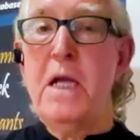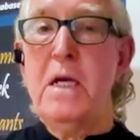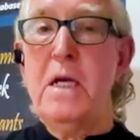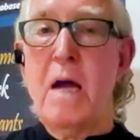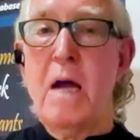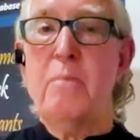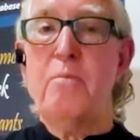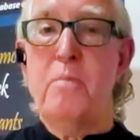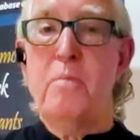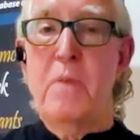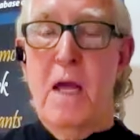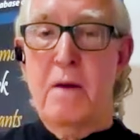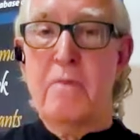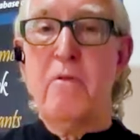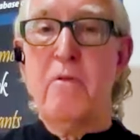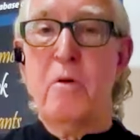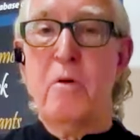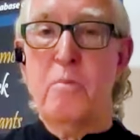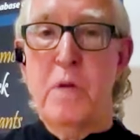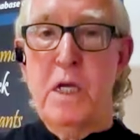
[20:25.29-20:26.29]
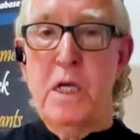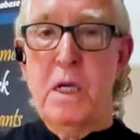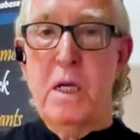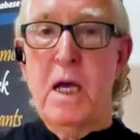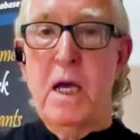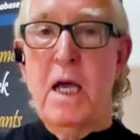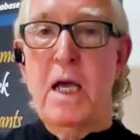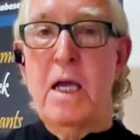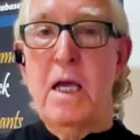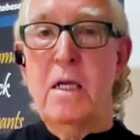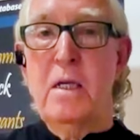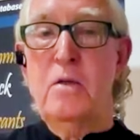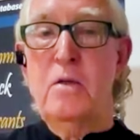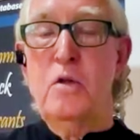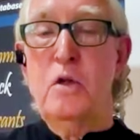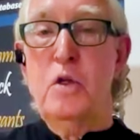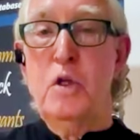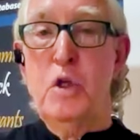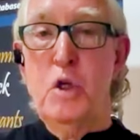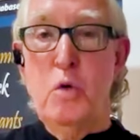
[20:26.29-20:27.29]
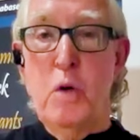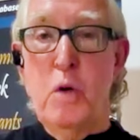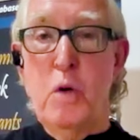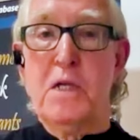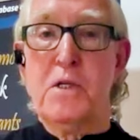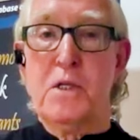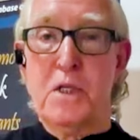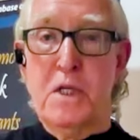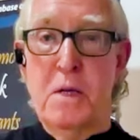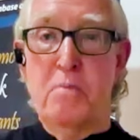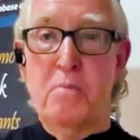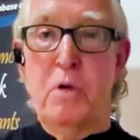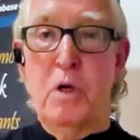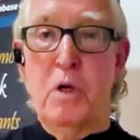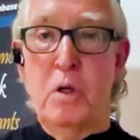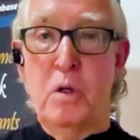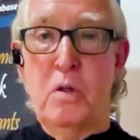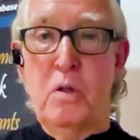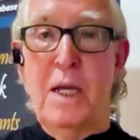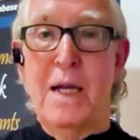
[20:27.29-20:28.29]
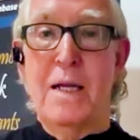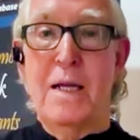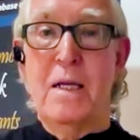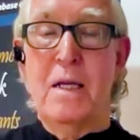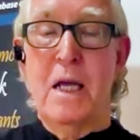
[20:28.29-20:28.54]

may not ever be a US symbol